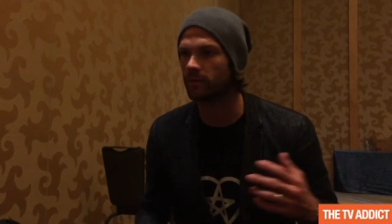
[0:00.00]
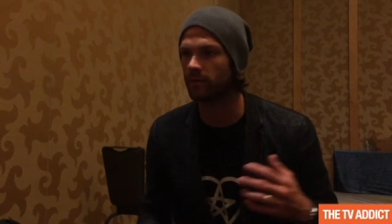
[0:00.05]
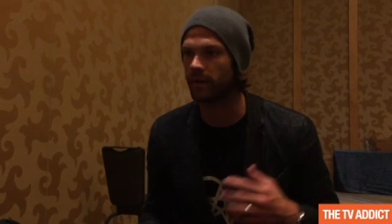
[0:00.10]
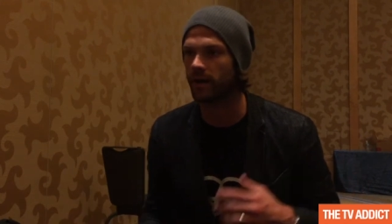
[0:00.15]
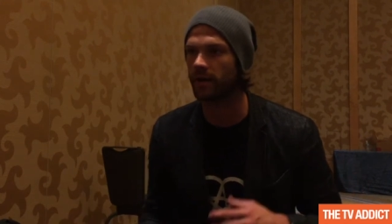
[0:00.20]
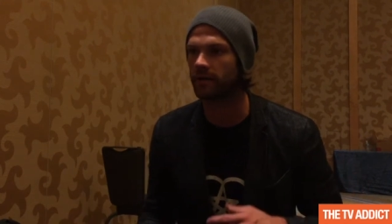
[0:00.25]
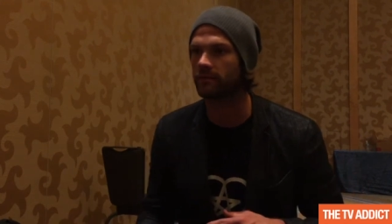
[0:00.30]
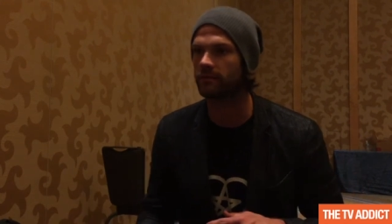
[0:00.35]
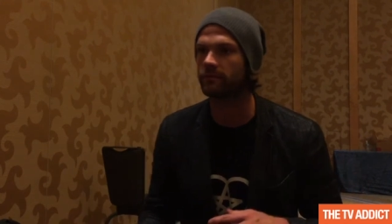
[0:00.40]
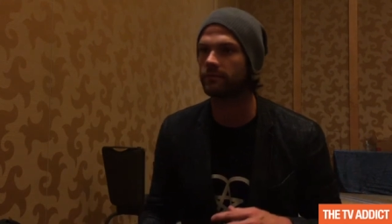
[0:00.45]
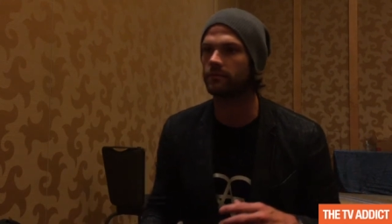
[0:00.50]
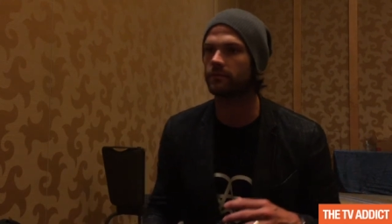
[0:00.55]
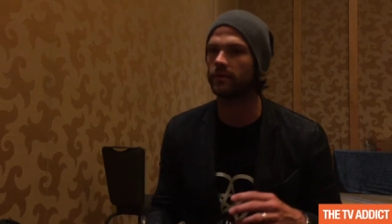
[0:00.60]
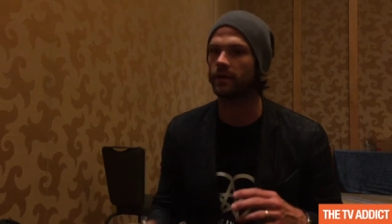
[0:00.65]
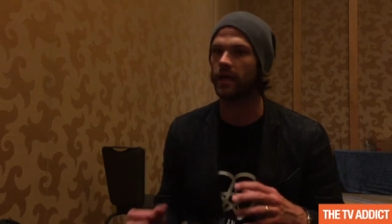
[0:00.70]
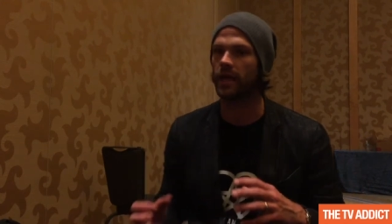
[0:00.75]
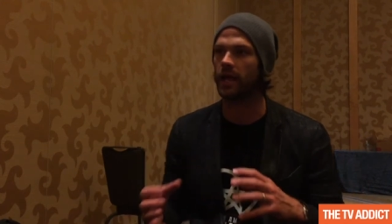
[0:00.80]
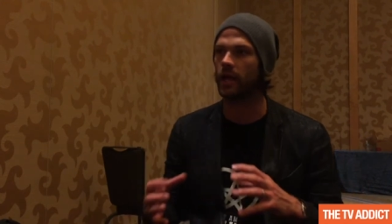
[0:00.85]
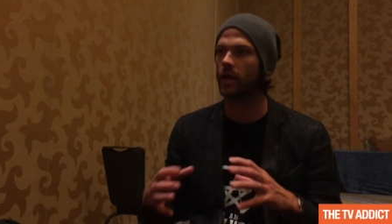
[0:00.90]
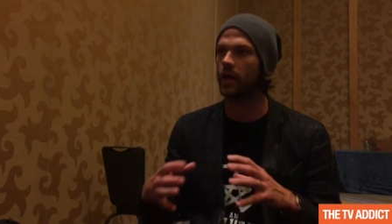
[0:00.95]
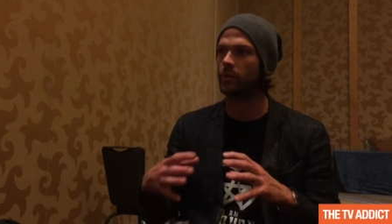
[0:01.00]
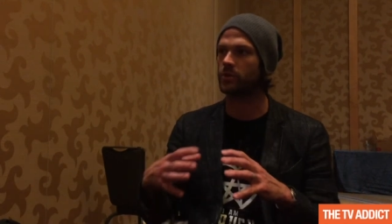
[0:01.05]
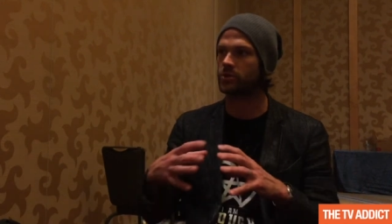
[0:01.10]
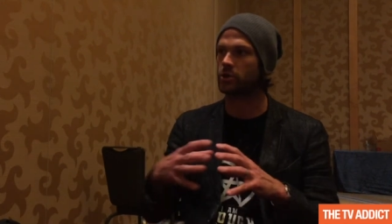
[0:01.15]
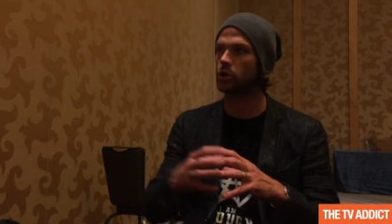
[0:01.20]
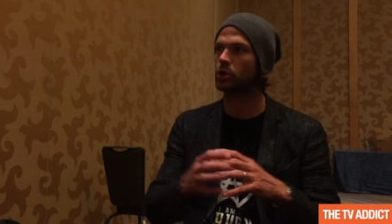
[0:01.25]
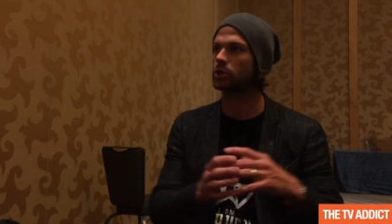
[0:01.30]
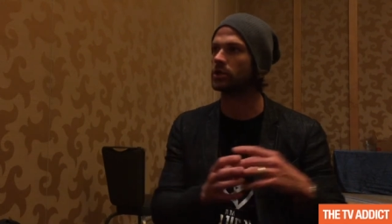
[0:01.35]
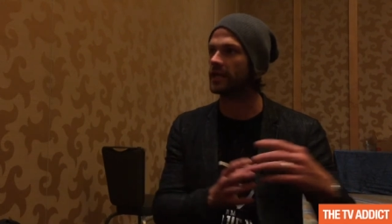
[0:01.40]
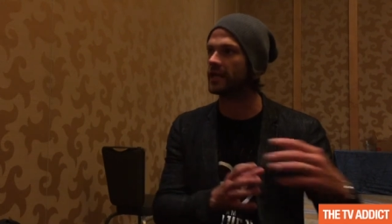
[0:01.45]
but it, it was
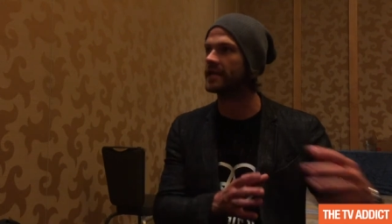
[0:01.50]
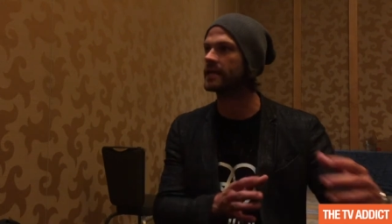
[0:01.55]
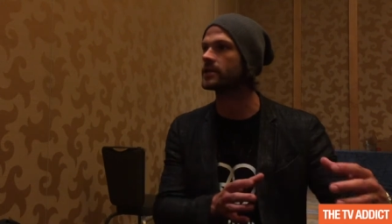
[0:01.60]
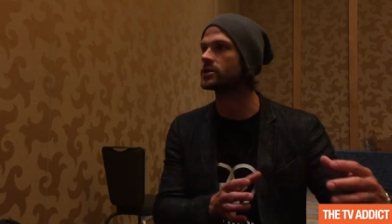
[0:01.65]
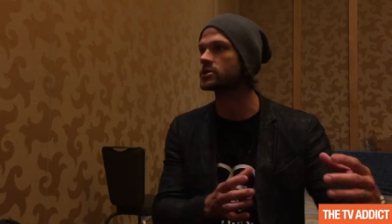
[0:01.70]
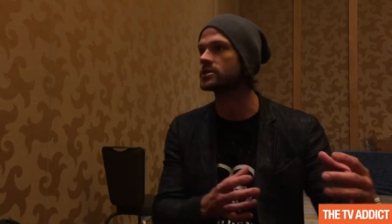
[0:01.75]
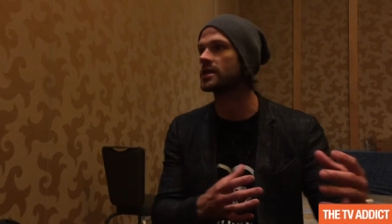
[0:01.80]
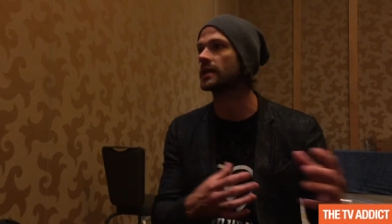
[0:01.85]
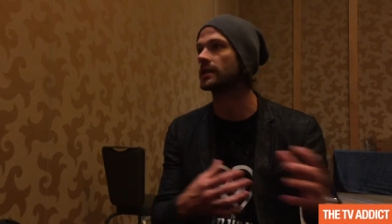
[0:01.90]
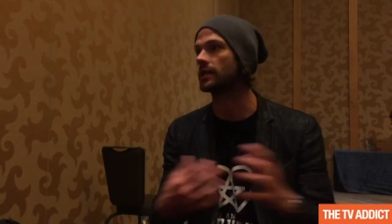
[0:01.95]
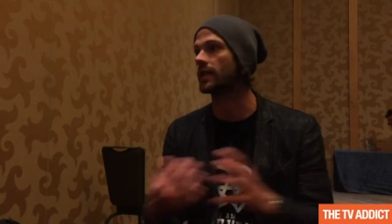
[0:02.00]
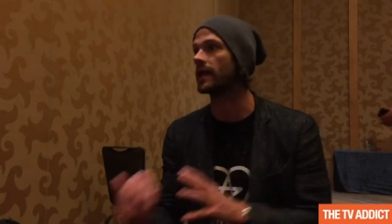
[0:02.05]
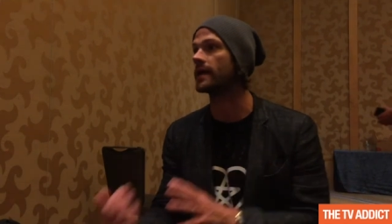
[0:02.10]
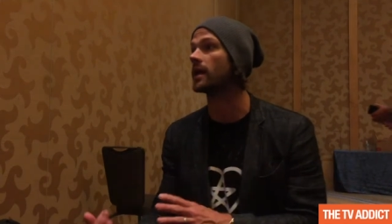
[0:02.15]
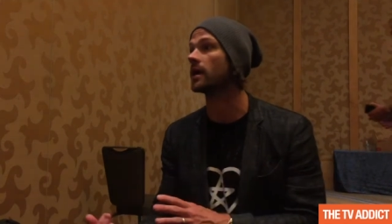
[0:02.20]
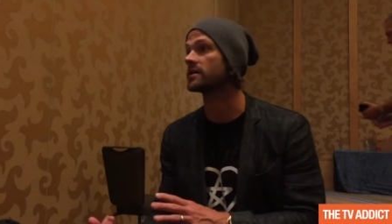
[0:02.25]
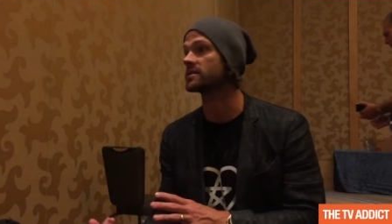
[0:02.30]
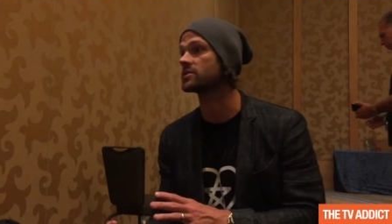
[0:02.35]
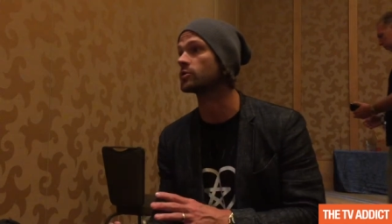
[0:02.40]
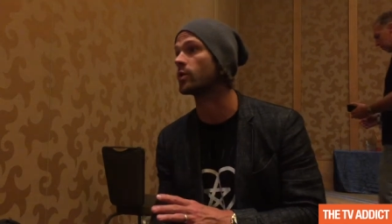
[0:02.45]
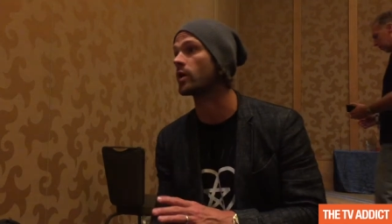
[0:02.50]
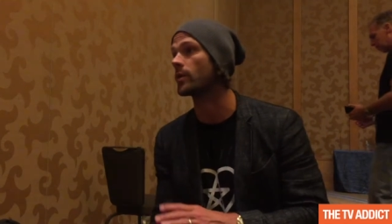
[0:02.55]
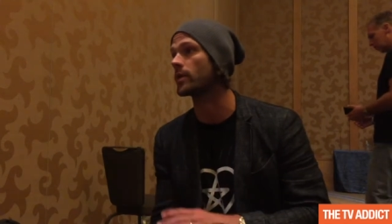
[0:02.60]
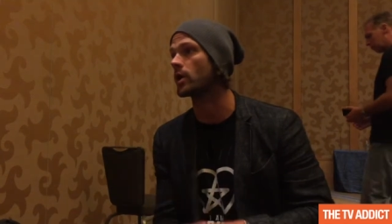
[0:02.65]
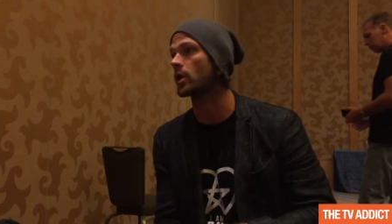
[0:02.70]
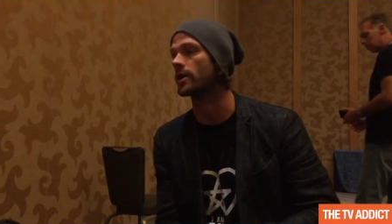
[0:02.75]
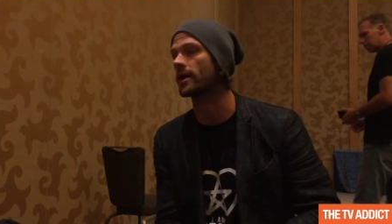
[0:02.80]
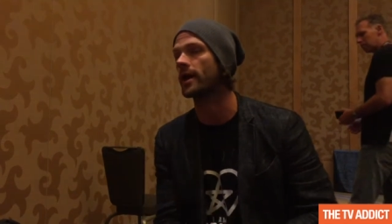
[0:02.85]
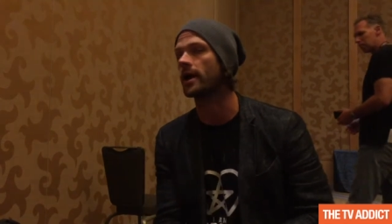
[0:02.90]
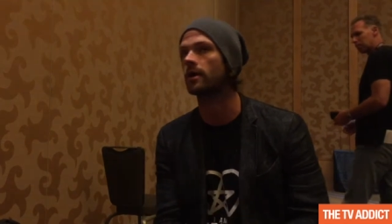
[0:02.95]
her lineage that led us to where we
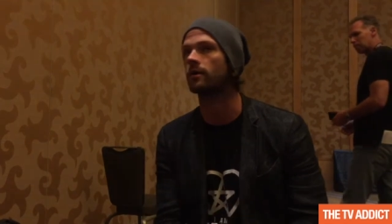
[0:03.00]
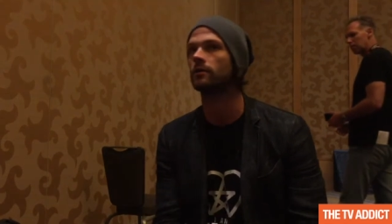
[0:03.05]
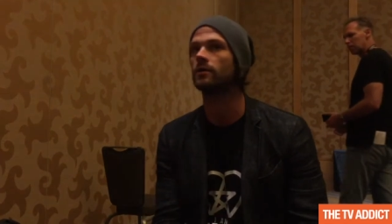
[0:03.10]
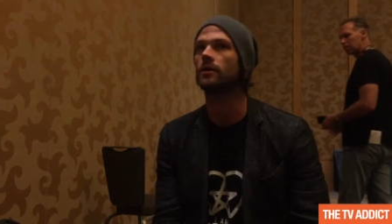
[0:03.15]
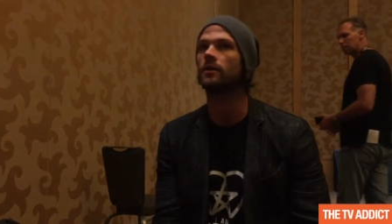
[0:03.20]
are now.